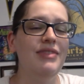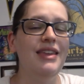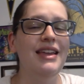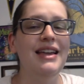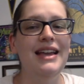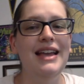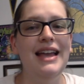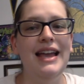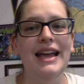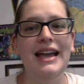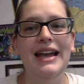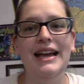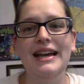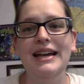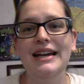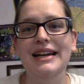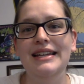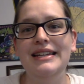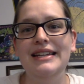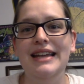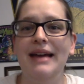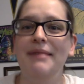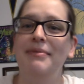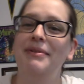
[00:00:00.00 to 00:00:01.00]

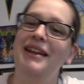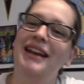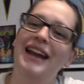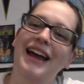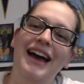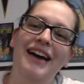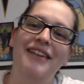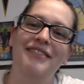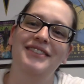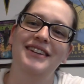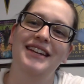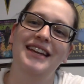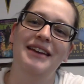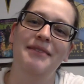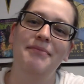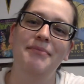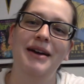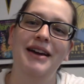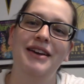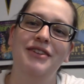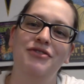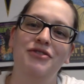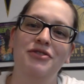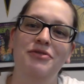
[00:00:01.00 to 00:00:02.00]
And I'm going to have to get
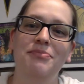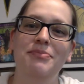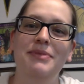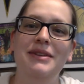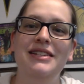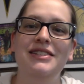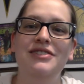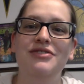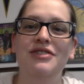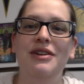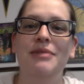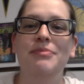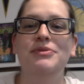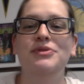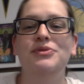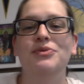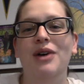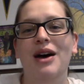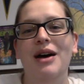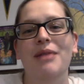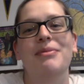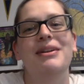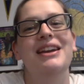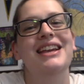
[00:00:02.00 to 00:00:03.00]
my group B strep
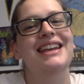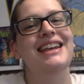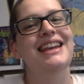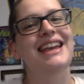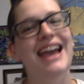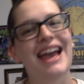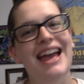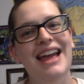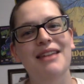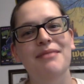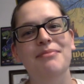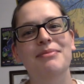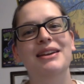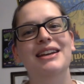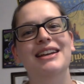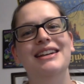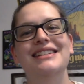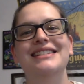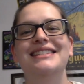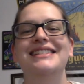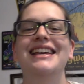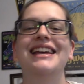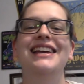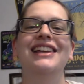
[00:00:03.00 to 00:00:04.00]
swab again
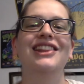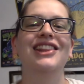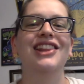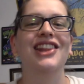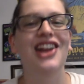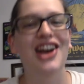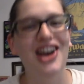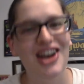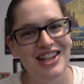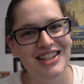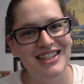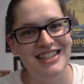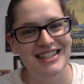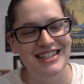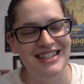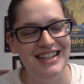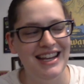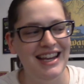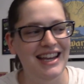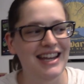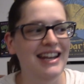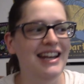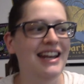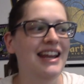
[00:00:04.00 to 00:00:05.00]
because they lost
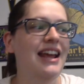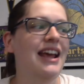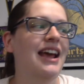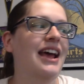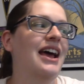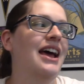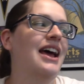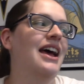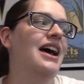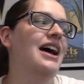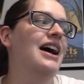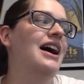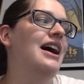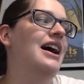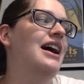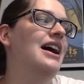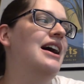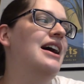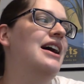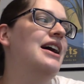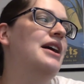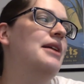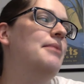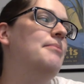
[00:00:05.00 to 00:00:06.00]
it.
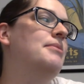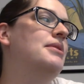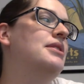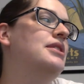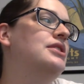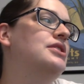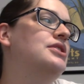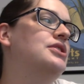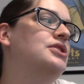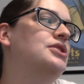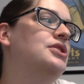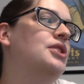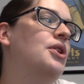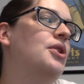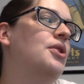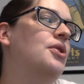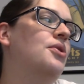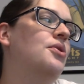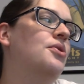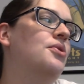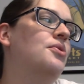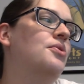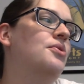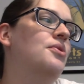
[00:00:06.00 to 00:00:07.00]
Um,
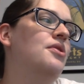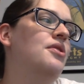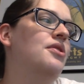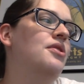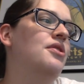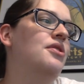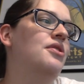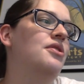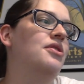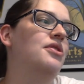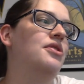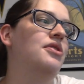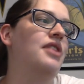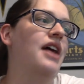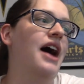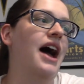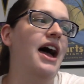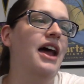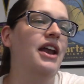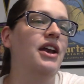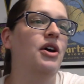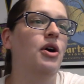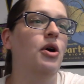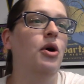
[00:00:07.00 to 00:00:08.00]
so
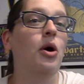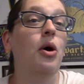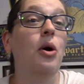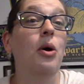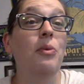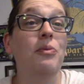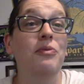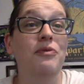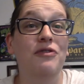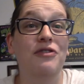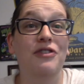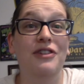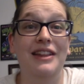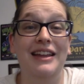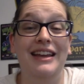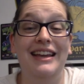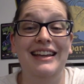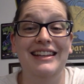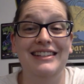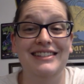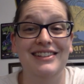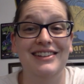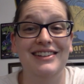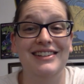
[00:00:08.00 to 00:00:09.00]
that hopefully,
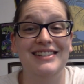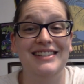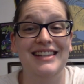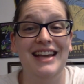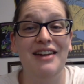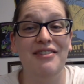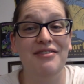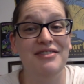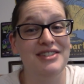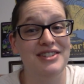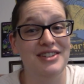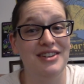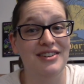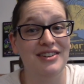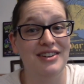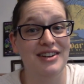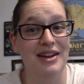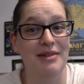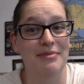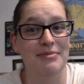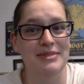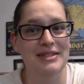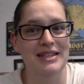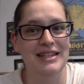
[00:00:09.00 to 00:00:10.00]
as long as that result
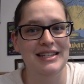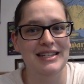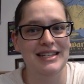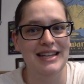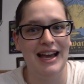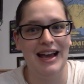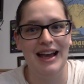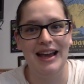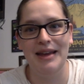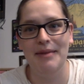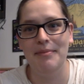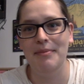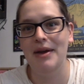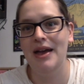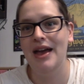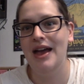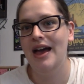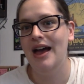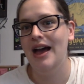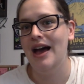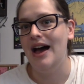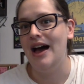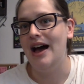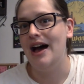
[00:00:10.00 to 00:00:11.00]
comes in time.
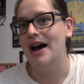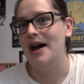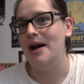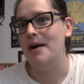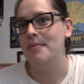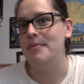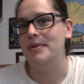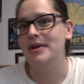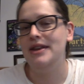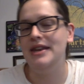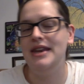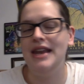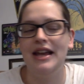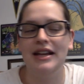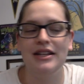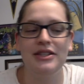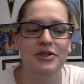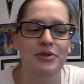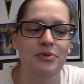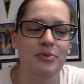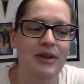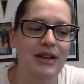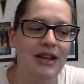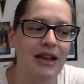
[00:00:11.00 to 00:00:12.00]
Um,
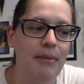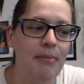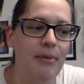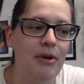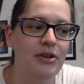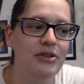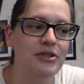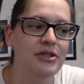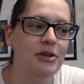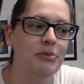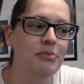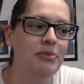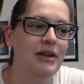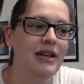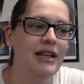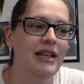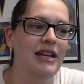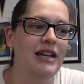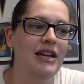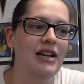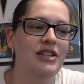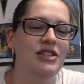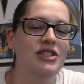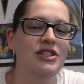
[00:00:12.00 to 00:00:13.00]
next week, I'm also
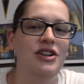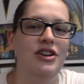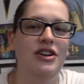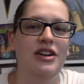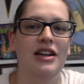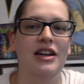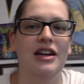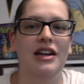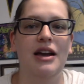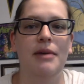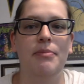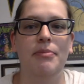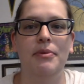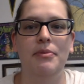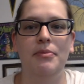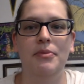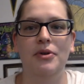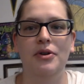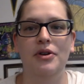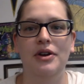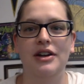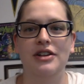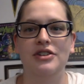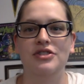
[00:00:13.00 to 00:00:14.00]
planning on starting a couple
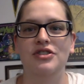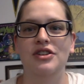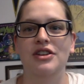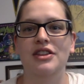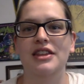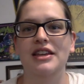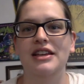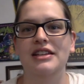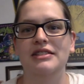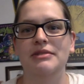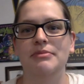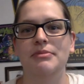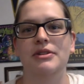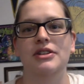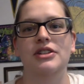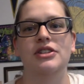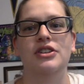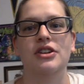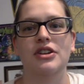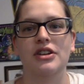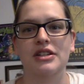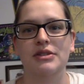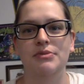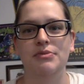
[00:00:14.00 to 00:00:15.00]
more extra things. I'm going to
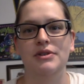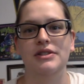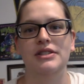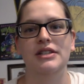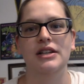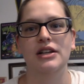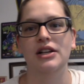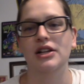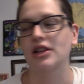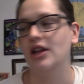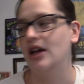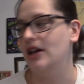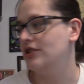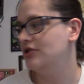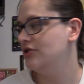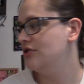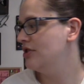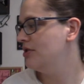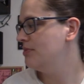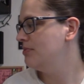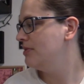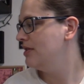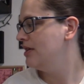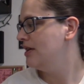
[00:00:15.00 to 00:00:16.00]
start expressing
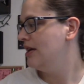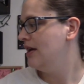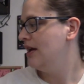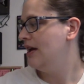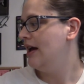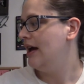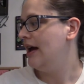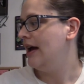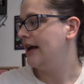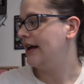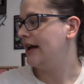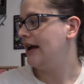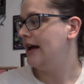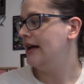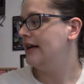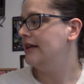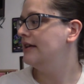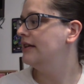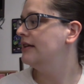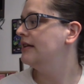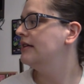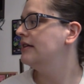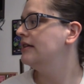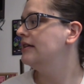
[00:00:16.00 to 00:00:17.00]
colostrum. I got
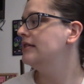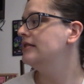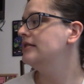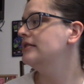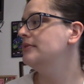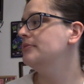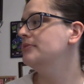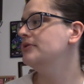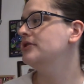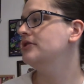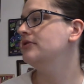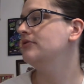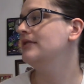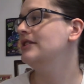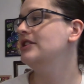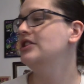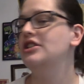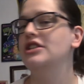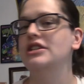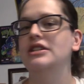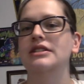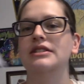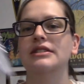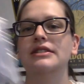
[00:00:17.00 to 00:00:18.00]
some
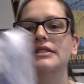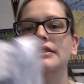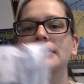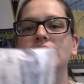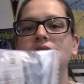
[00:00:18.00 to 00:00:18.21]
syringes